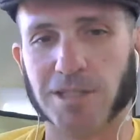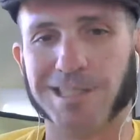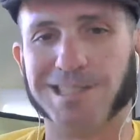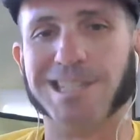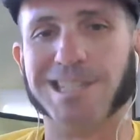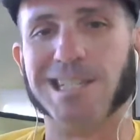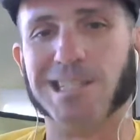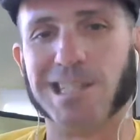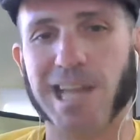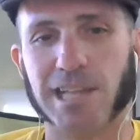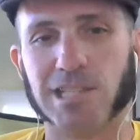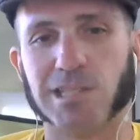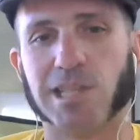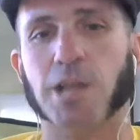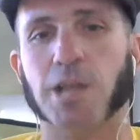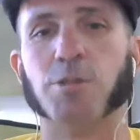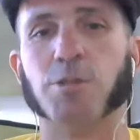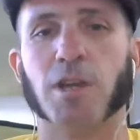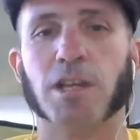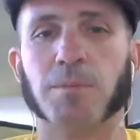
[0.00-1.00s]

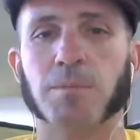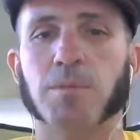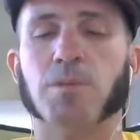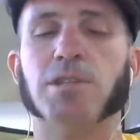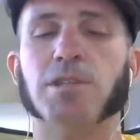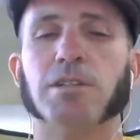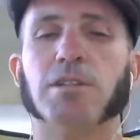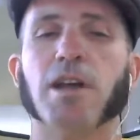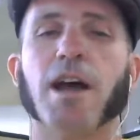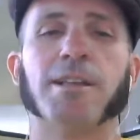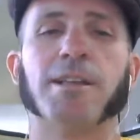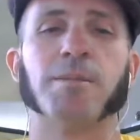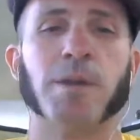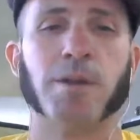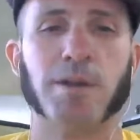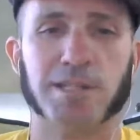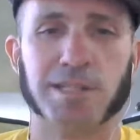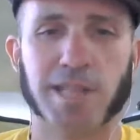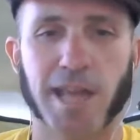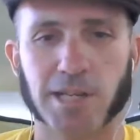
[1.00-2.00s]
DJ-centric music
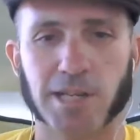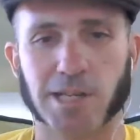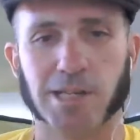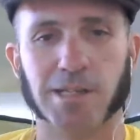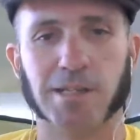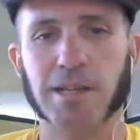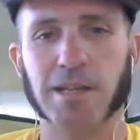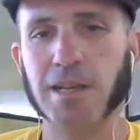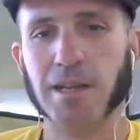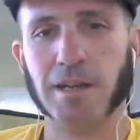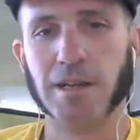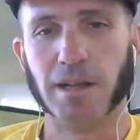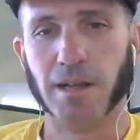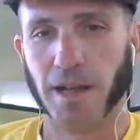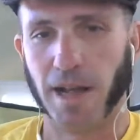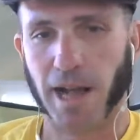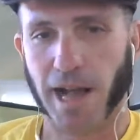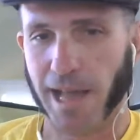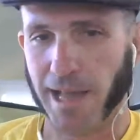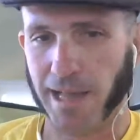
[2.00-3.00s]
documentary section,
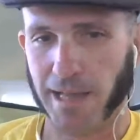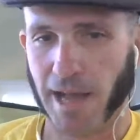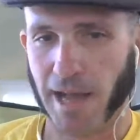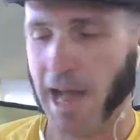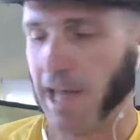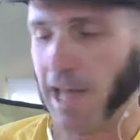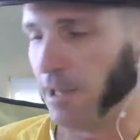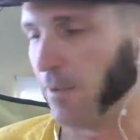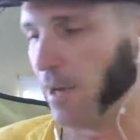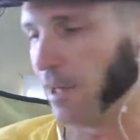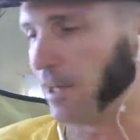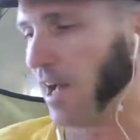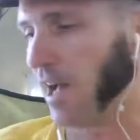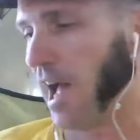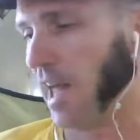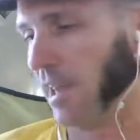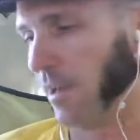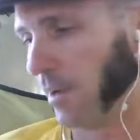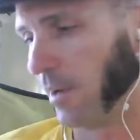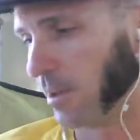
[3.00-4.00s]
I
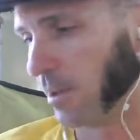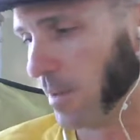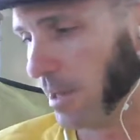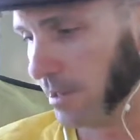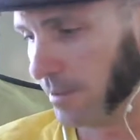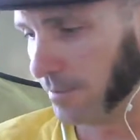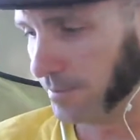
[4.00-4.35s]
highly recommend it.